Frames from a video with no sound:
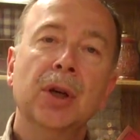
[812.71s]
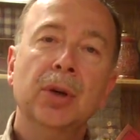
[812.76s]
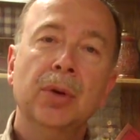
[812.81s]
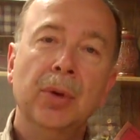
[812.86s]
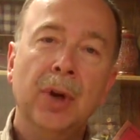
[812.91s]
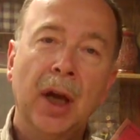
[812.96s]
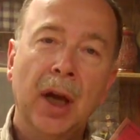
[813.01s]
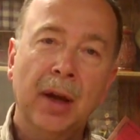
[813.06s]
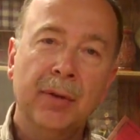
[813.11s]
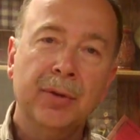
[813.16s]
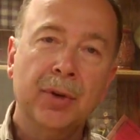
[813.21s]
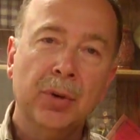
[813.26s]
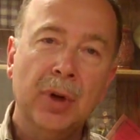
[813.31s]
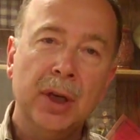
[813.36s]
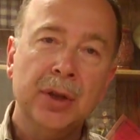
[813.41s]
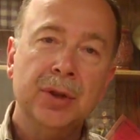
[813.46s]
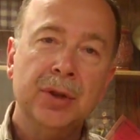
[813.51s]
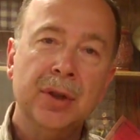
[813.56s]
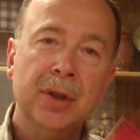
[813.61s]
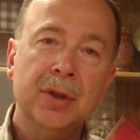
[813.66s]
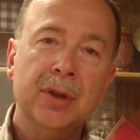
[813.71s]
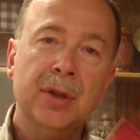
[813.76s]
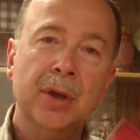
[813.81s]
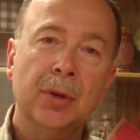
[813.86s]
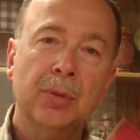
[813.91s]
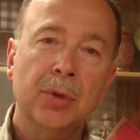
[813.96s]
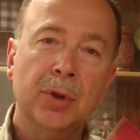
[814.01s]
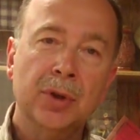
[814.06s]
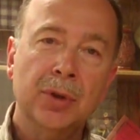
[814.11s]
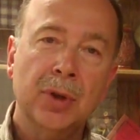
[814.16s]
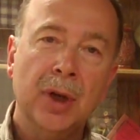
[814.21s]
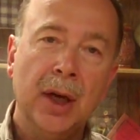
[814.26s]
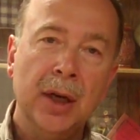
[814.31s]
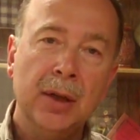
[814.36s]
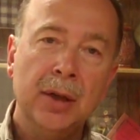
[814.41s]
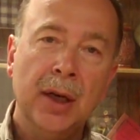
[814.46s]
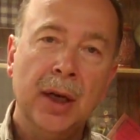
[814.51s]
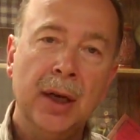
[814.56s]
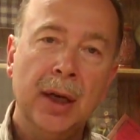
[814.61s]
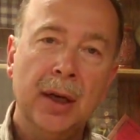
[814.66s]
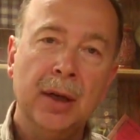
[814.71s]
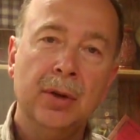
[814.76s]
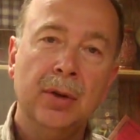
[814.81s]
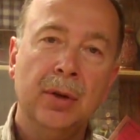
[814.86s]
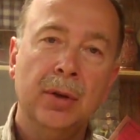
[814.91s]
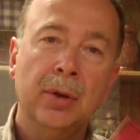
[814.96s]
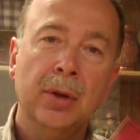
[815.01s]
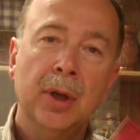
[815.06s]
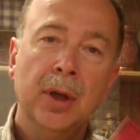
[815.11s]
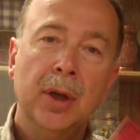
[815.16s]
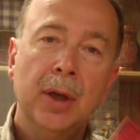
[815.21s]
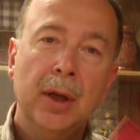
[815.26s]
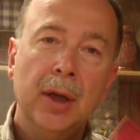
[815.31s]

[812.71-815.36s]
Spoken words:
who have questions and we're trying to handle